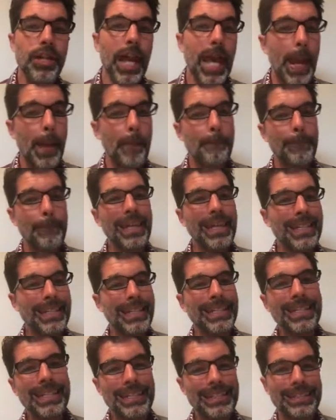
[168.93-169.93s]
a
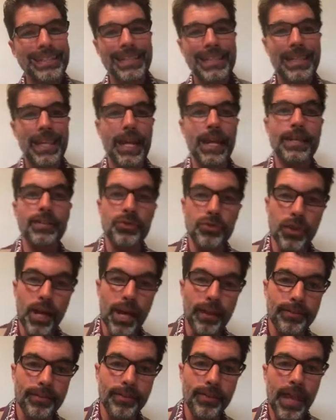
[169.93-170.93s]
BTC
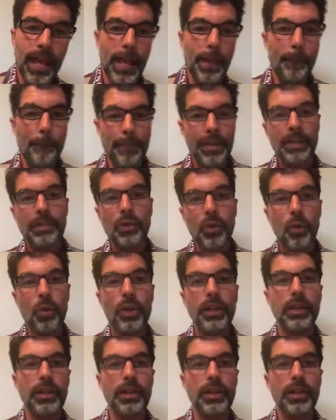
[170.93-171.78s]
address, a Bitcoin